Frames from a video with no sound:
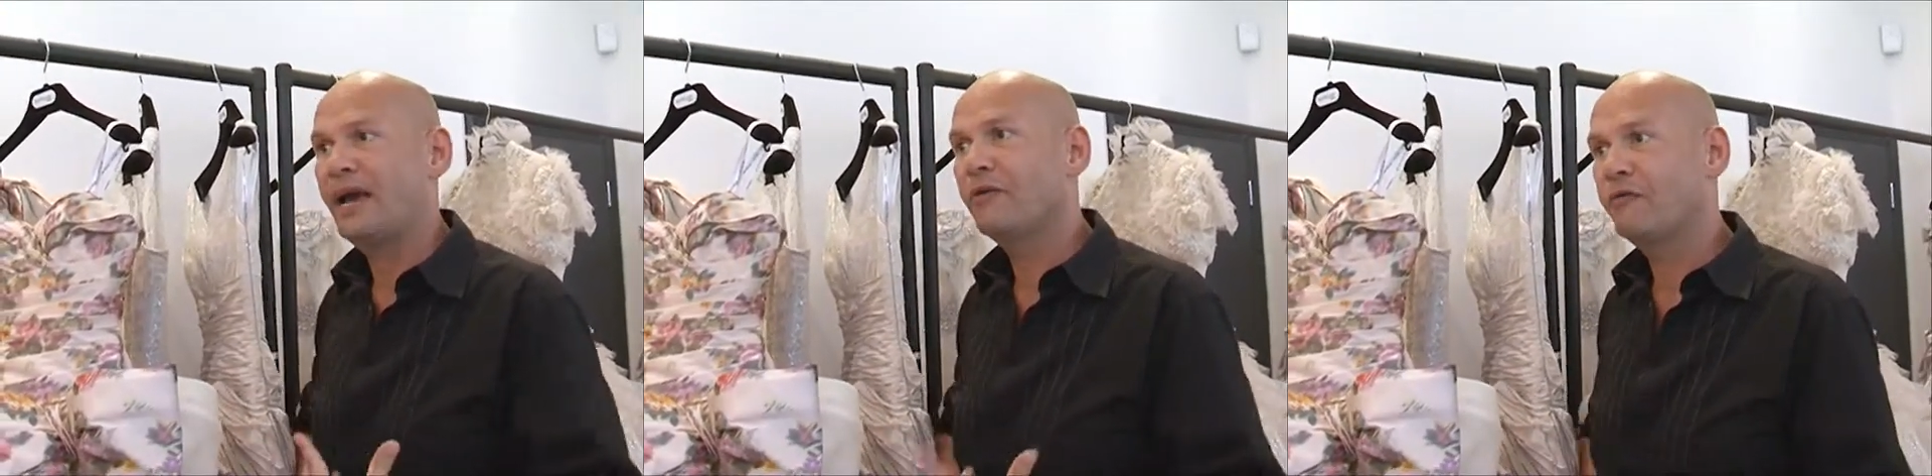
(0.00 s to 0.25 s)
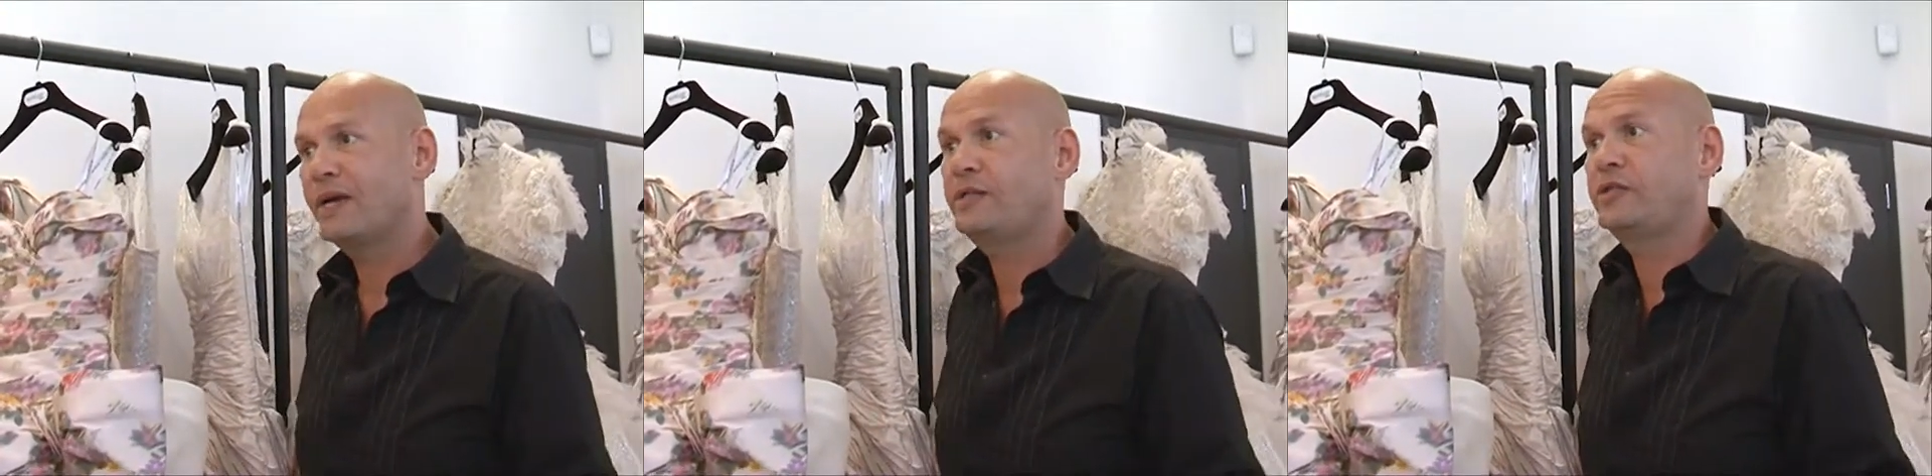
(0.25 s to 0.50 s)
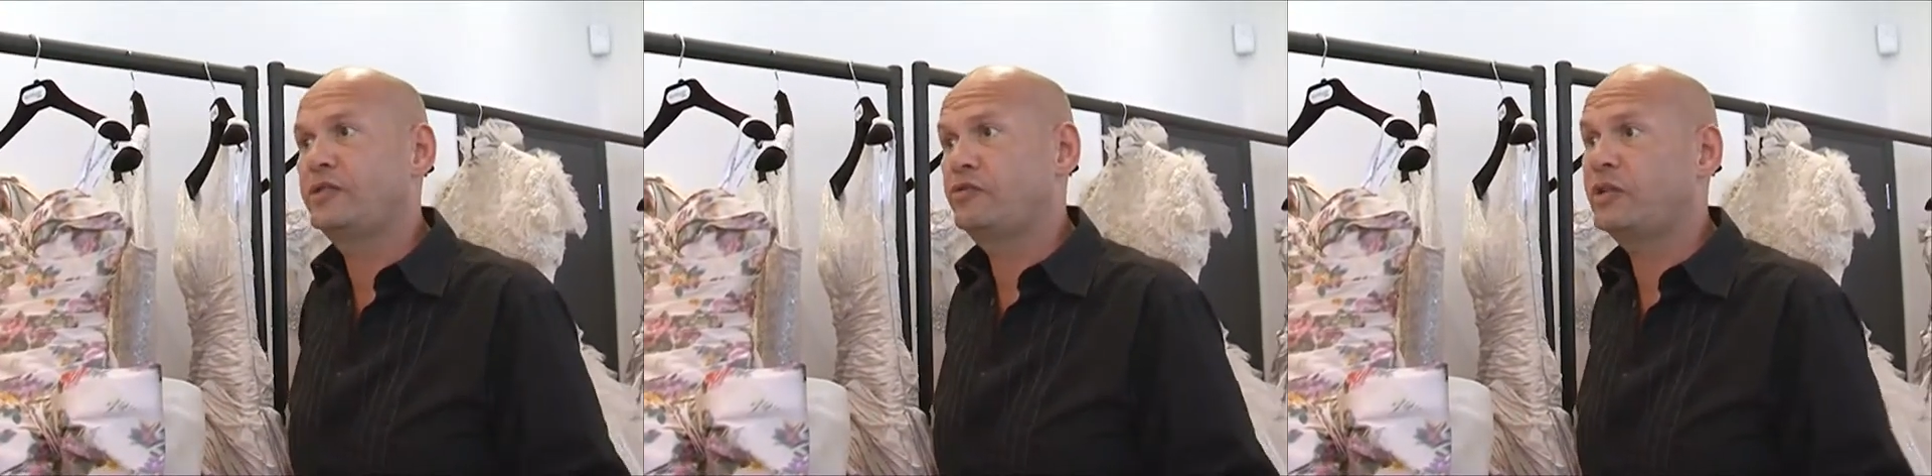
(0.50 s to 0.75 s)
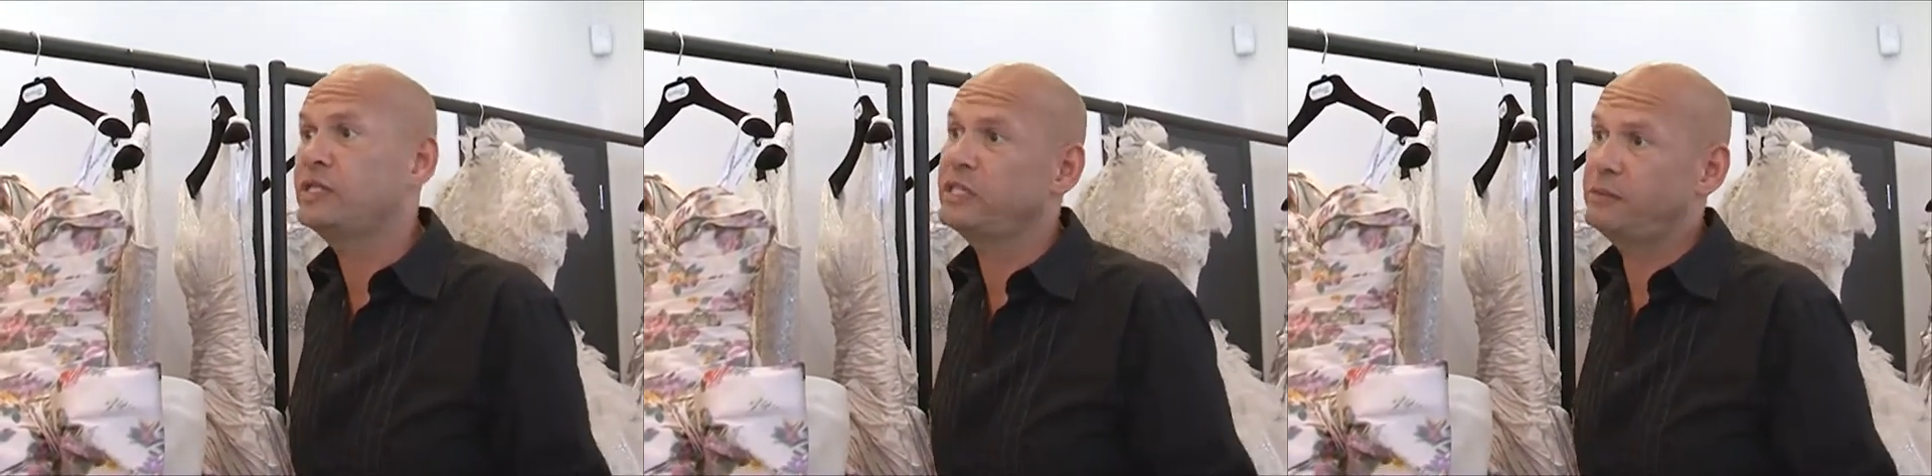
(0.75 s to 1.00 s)
outrageous
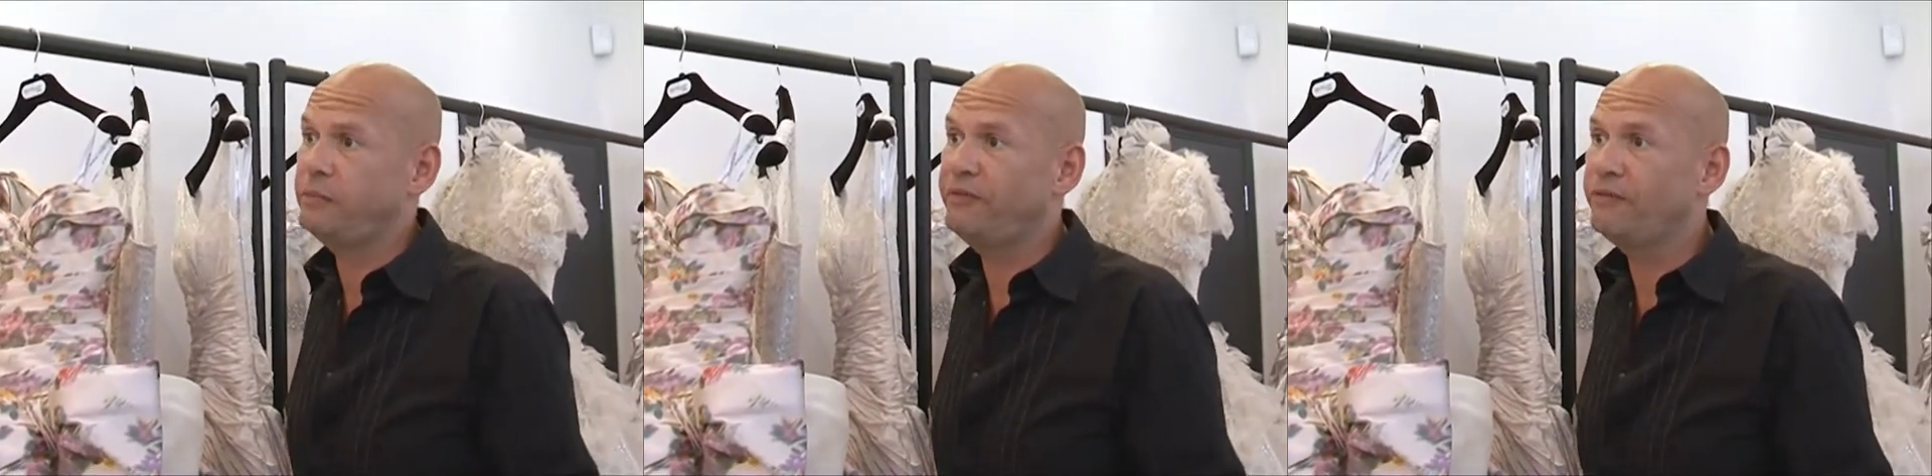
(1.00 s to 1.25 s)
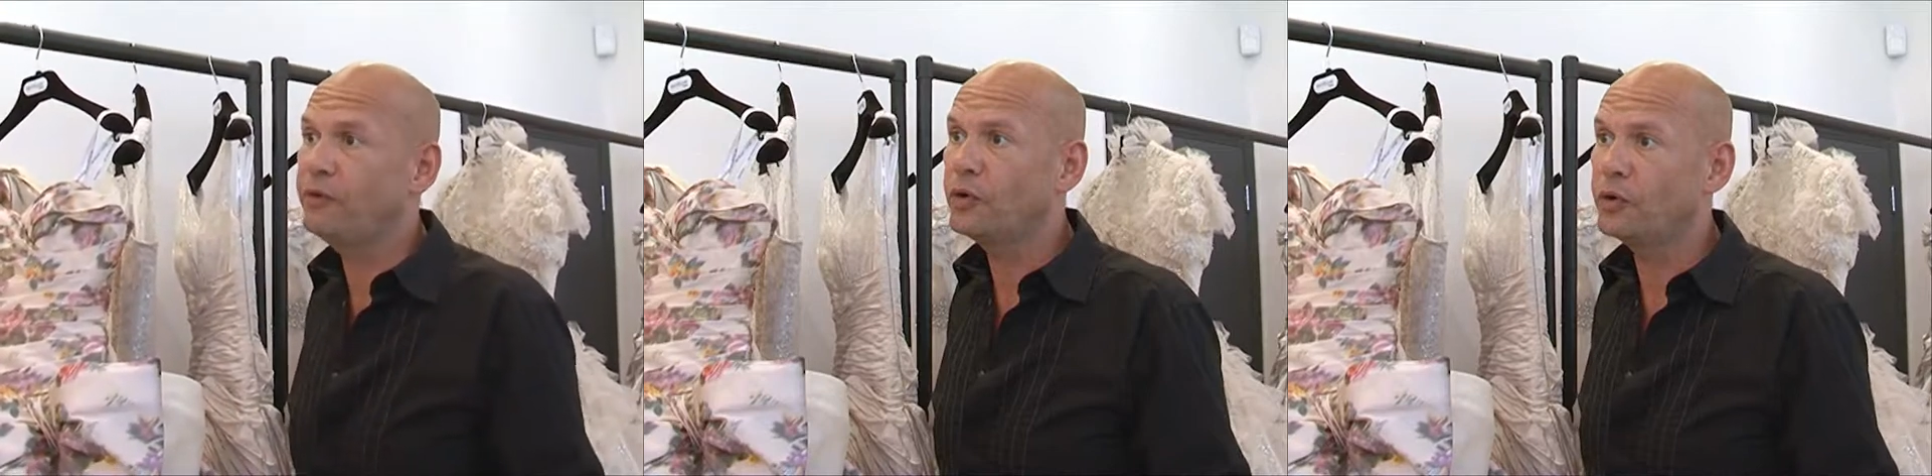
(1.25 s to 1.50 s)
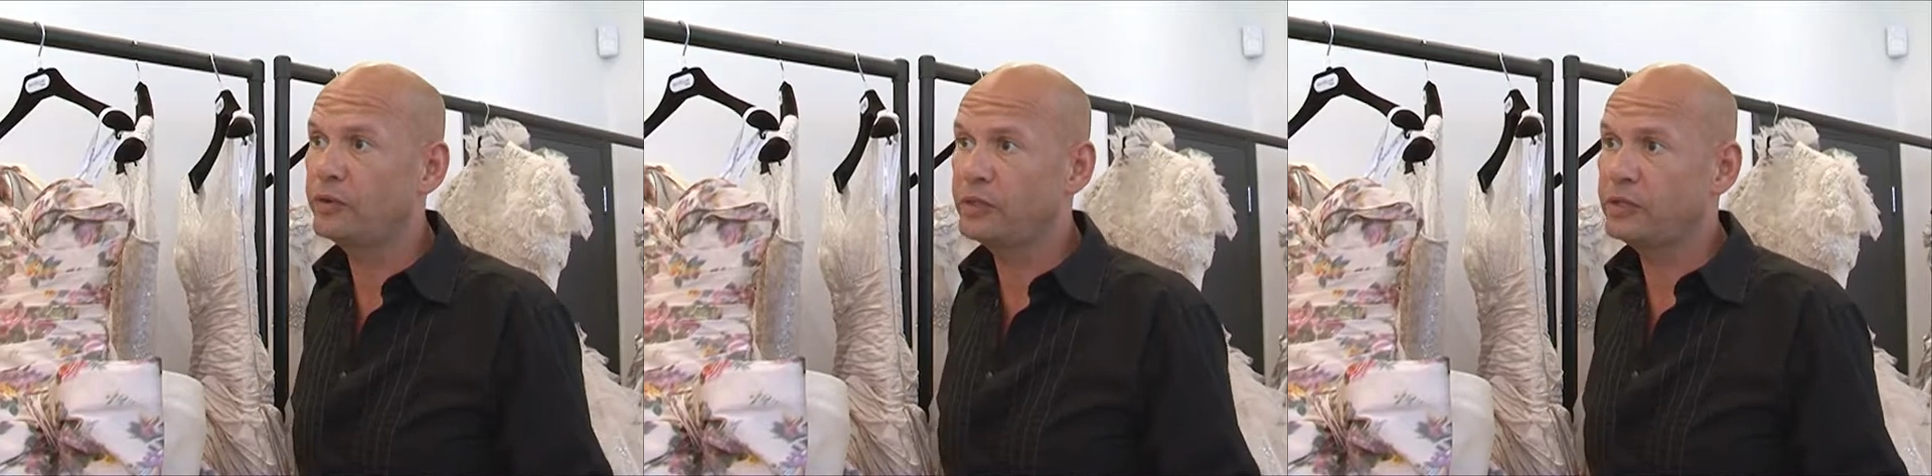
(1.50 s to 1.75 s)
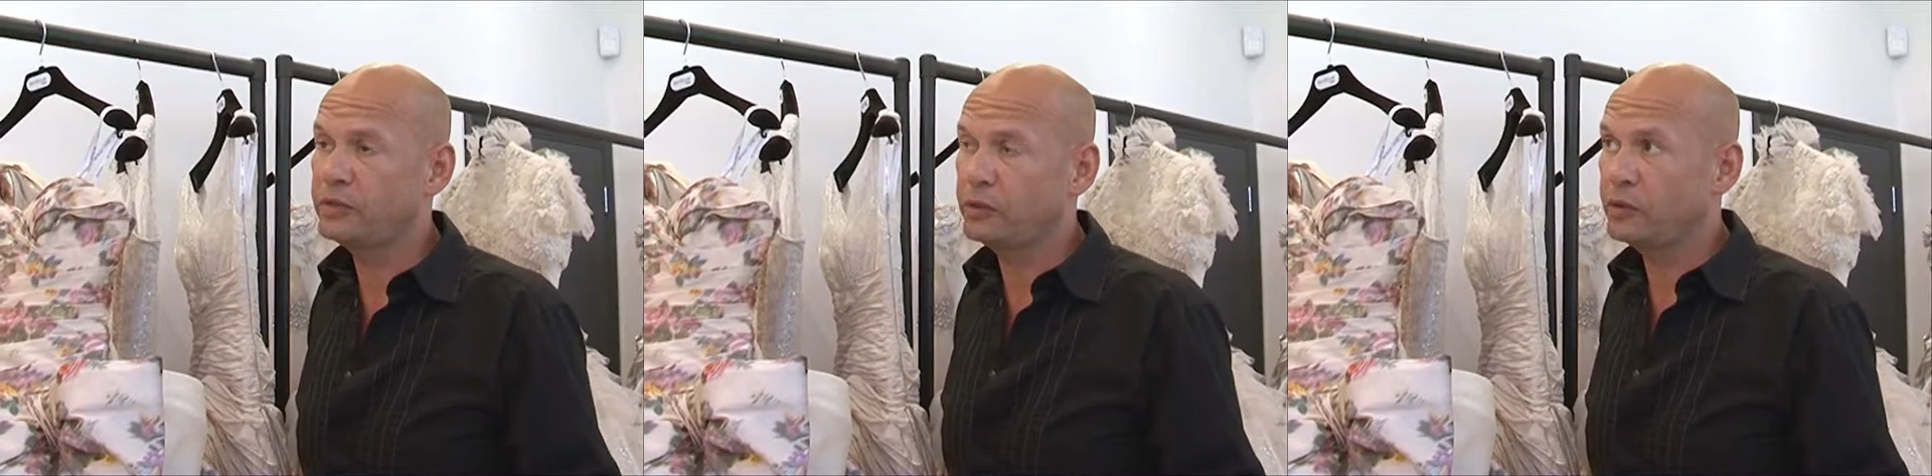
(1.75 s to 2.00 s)
dresses before,
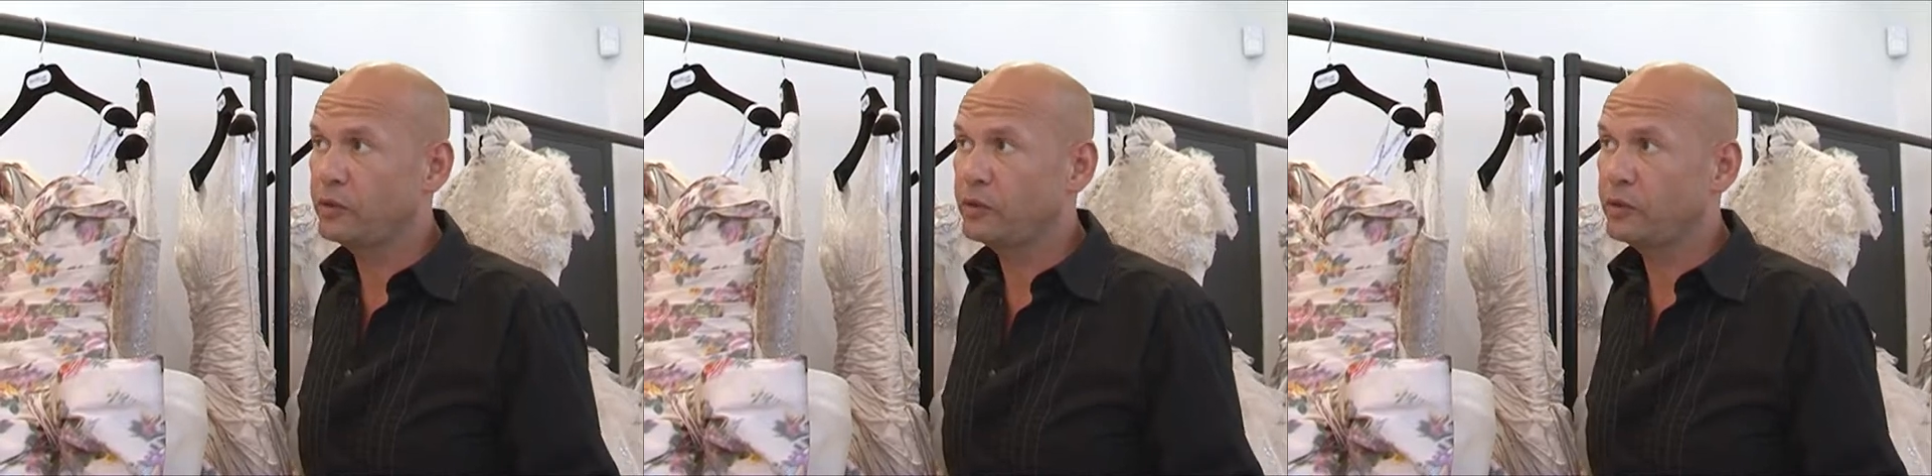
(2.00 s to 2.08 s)
and